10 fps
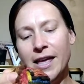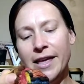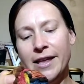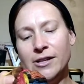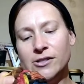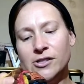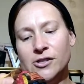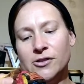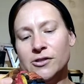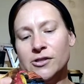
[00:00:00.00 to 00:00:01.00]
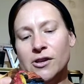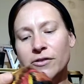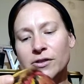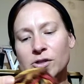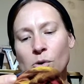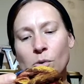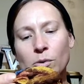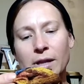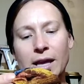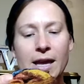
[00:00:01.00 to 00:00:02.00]
and certain solvents
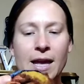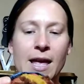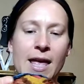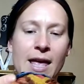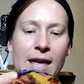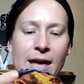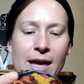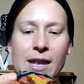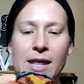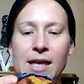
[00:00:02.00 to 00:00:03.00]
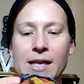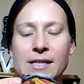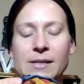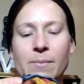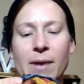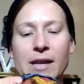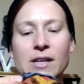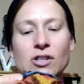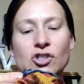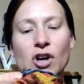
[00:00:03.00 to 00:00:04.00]
only. It is made
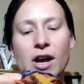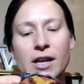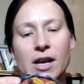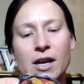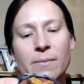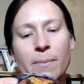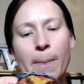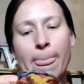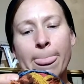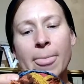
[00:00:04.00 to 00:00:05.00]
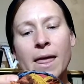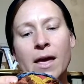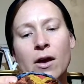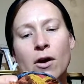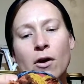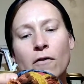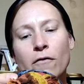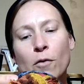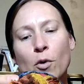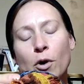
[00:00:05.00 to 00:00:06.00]
in China
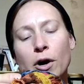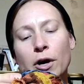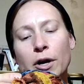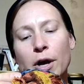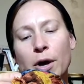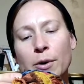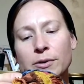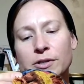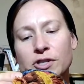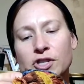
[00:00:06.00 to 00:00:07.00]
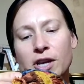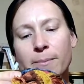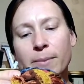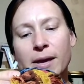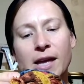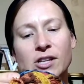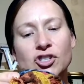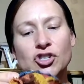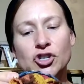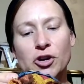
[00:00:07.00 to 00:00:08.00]
for Coats
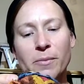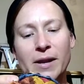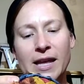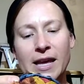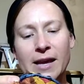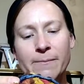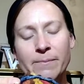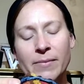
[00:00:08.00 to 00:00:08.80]
GmbH Germany.